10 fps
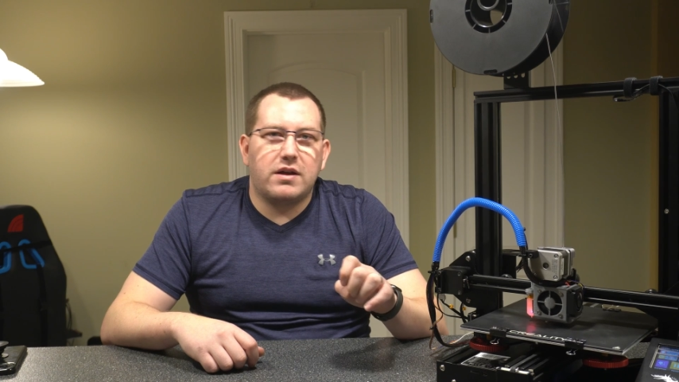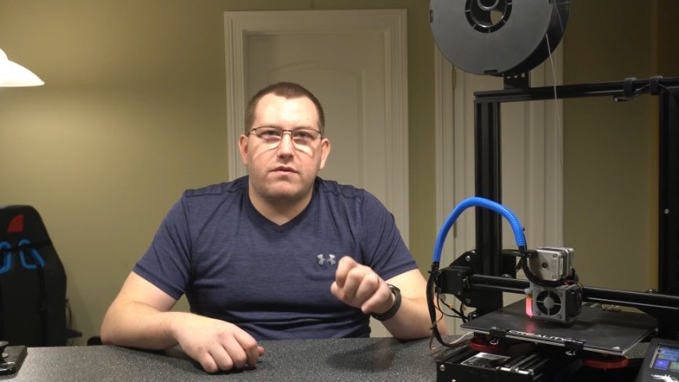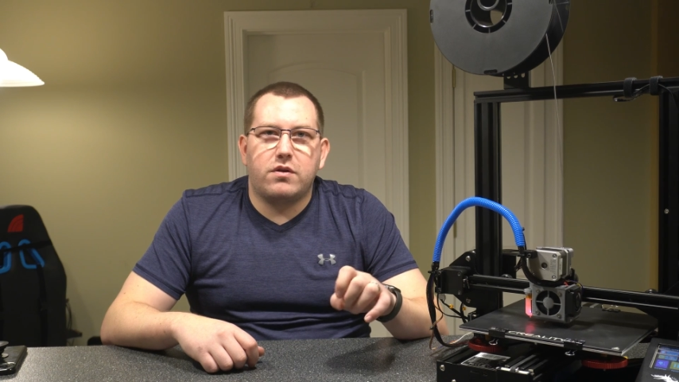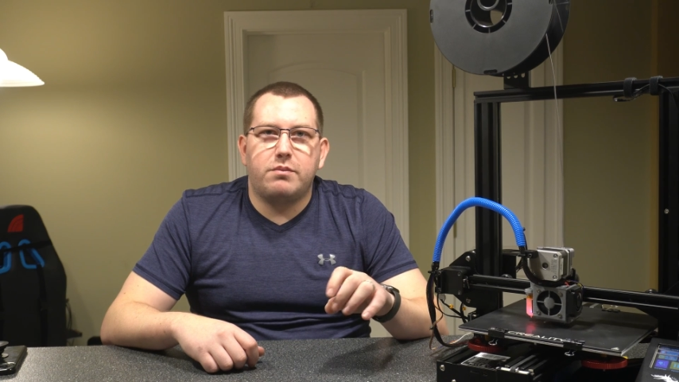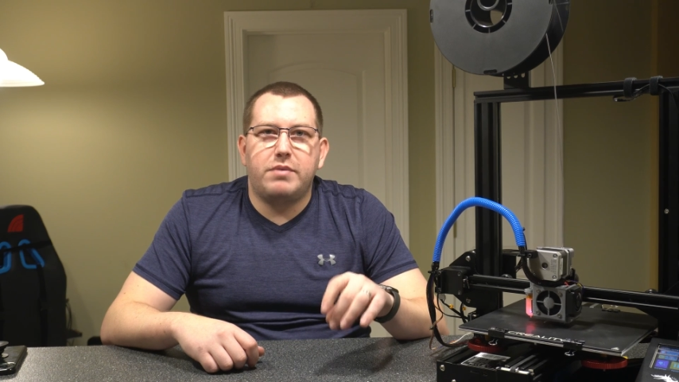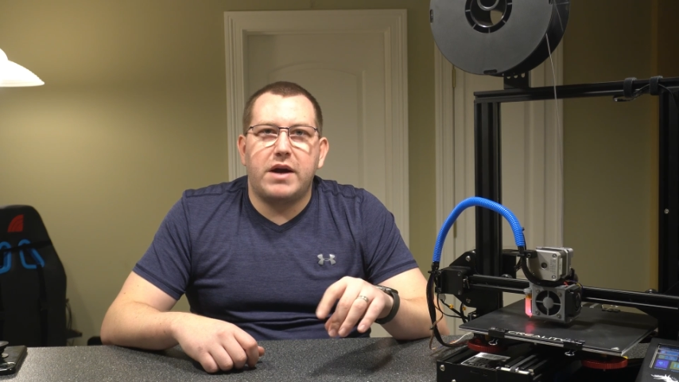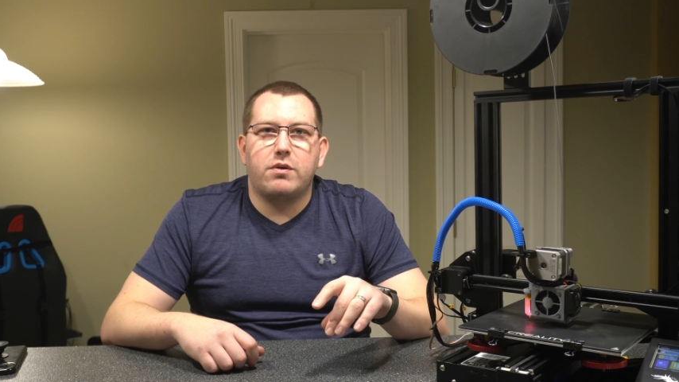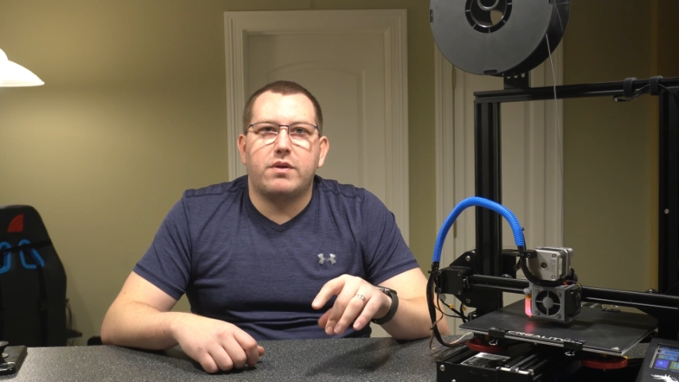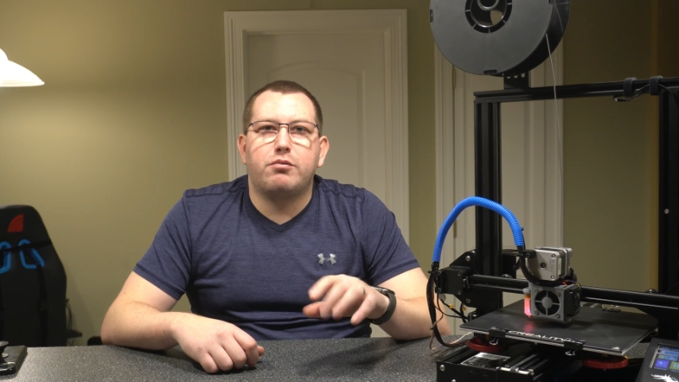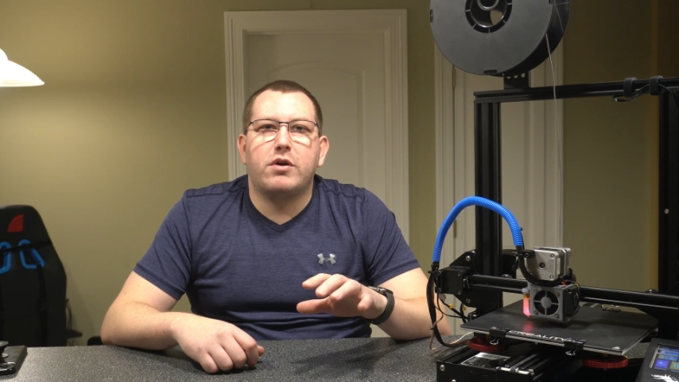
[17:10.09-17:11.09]
level the bed
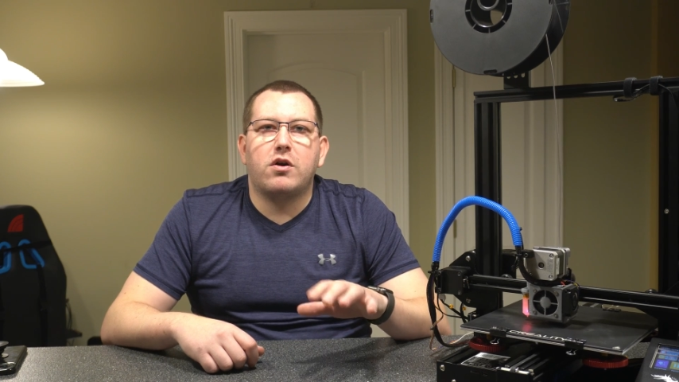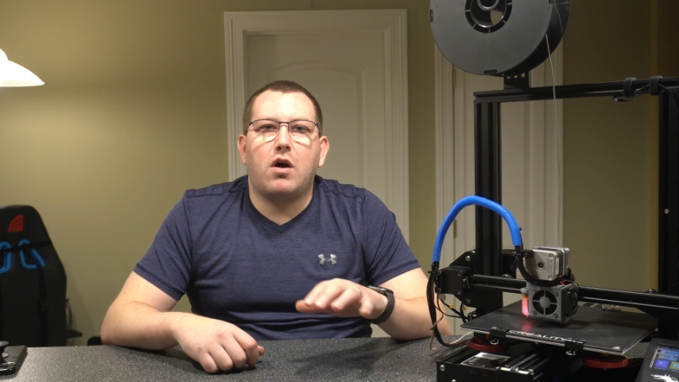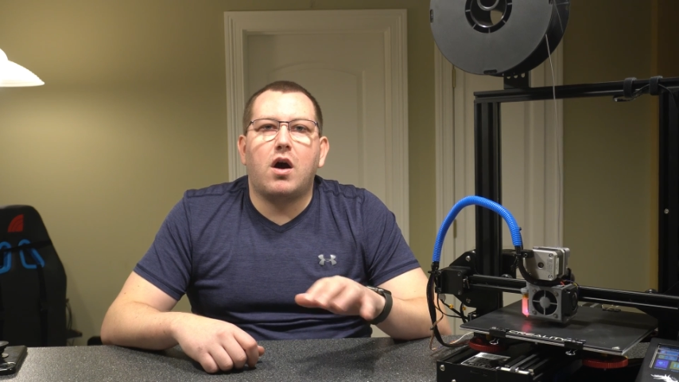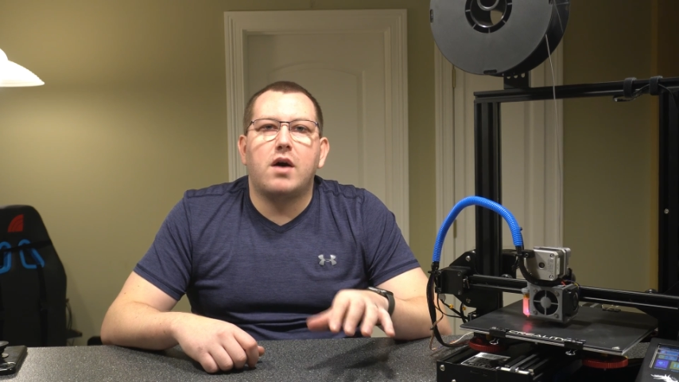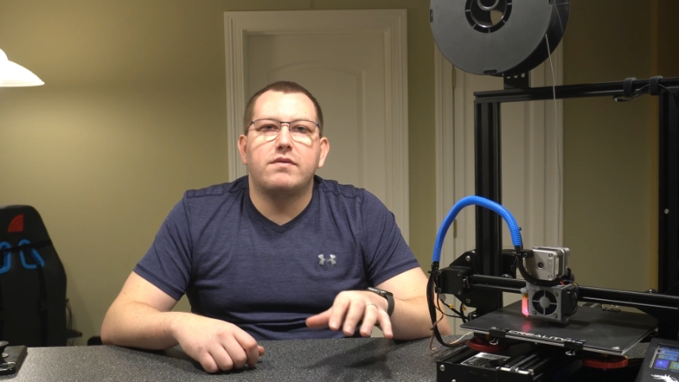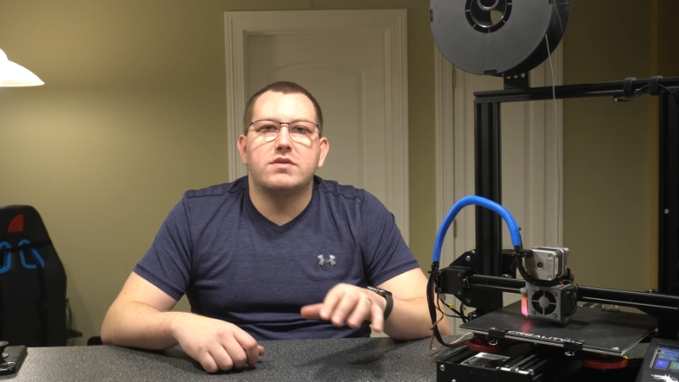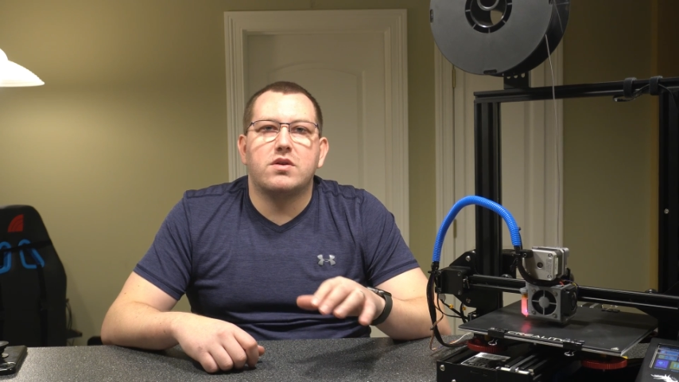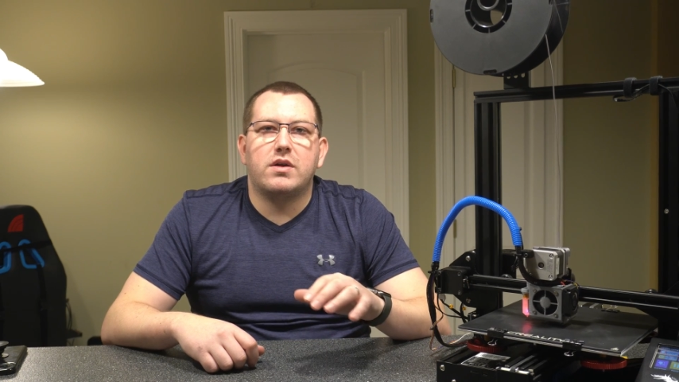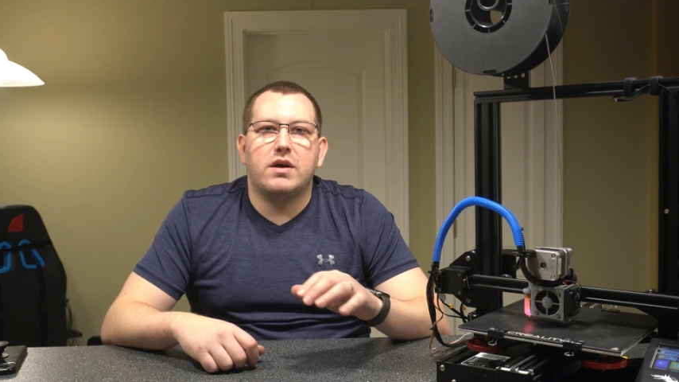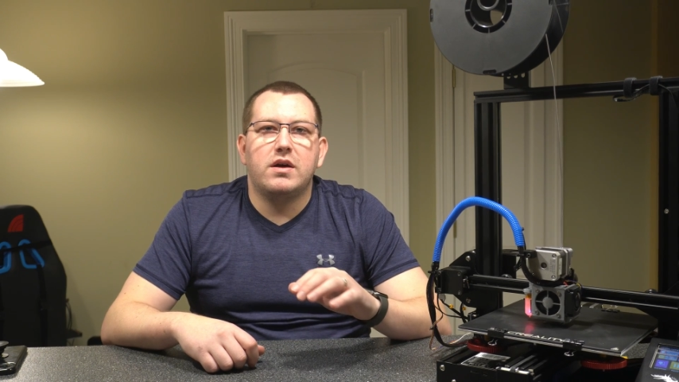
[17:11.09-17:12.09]
with the printer off
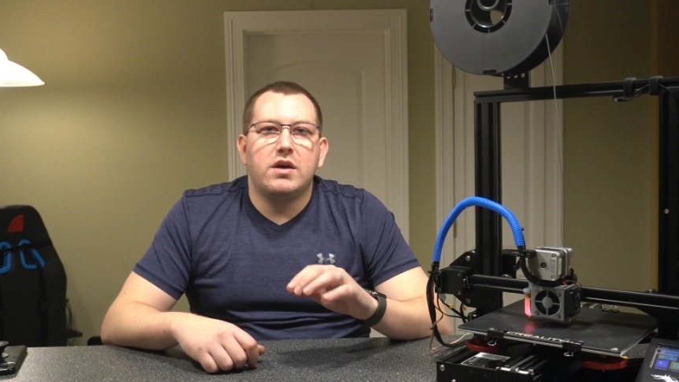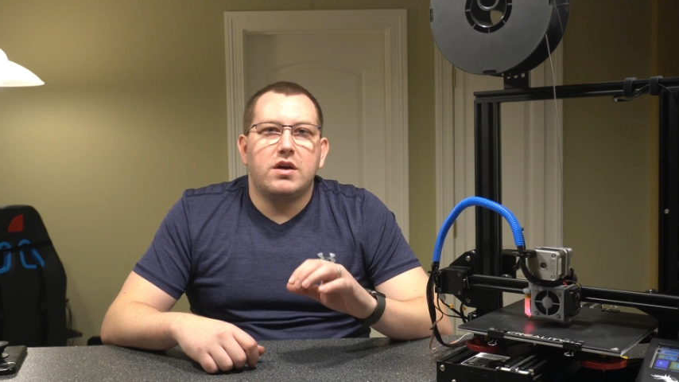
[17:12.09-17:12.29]
so that